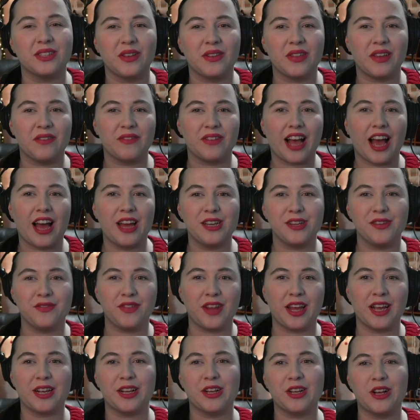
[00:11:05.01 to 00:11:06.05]
So they've kind of
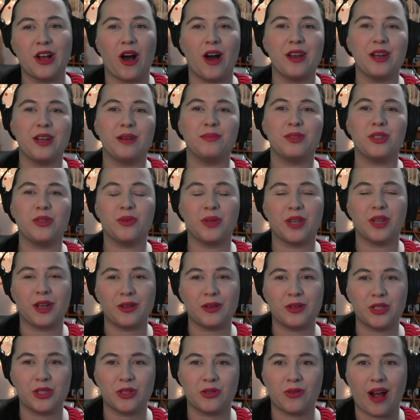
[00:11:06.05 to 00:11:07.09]
like gone up to
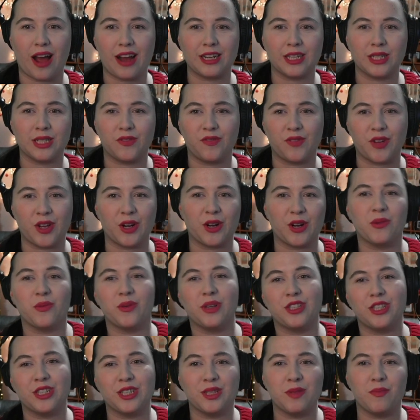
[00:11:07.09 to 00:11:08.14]
another stratosphere,
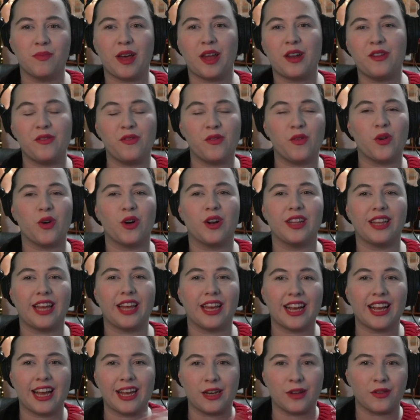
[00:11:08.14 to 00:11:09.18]
which is a metaphor
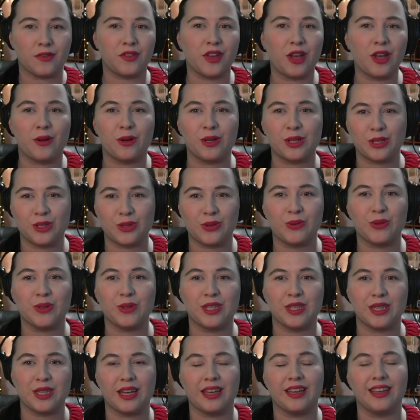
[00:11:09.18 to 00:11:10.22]
that kind of carries through
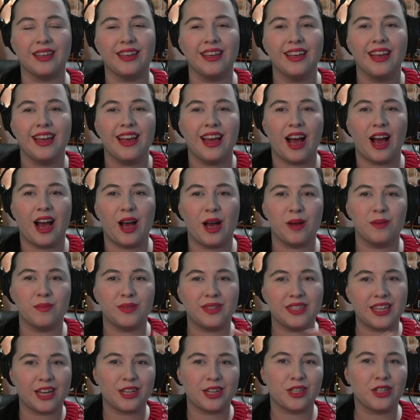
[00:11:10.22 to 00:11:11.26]
to the
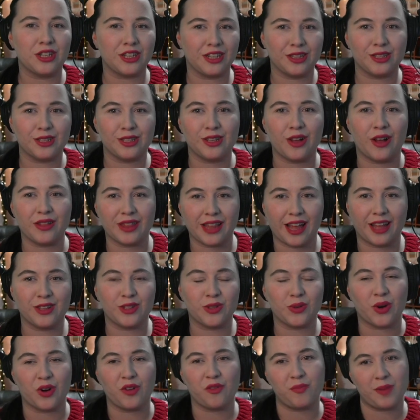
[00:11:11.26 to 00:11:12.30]
um, section of the song that
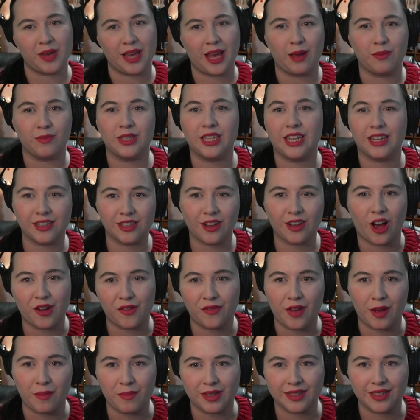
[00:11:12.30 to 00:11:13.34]
sort of became TikTok
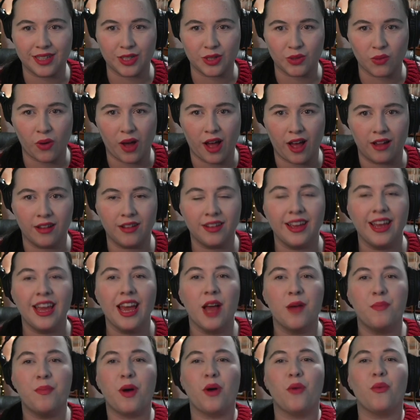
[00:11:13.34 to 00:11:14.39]
famous as well.
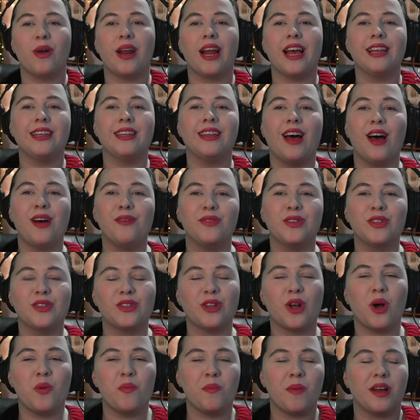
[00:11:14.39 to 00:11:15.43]
But what I love
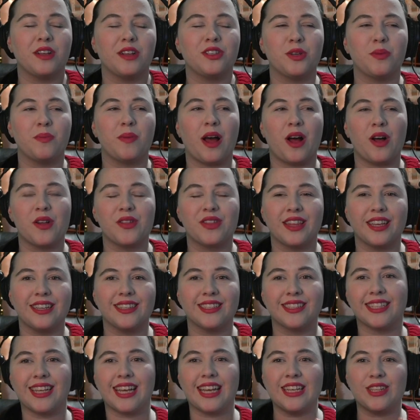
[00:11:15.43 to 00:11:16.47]
so much about
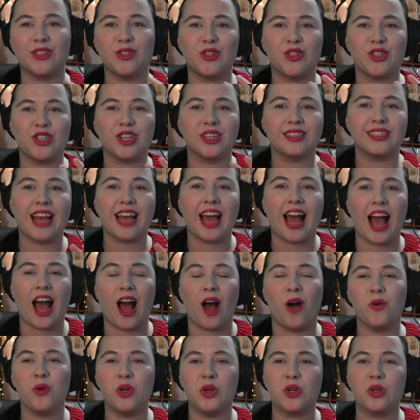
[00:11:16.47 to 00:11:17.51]
this is just
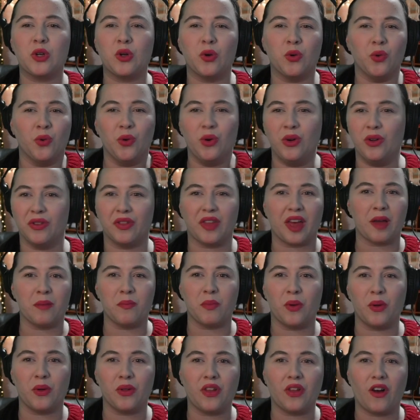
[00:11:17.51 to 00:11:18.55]
how cool they
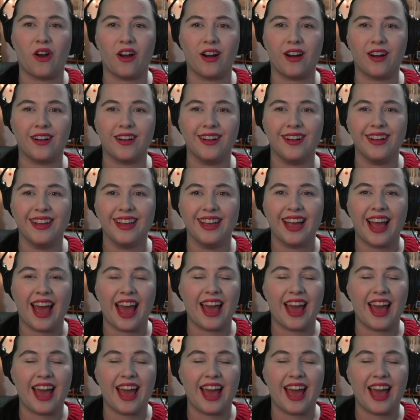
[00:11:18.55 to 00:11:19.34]
both are.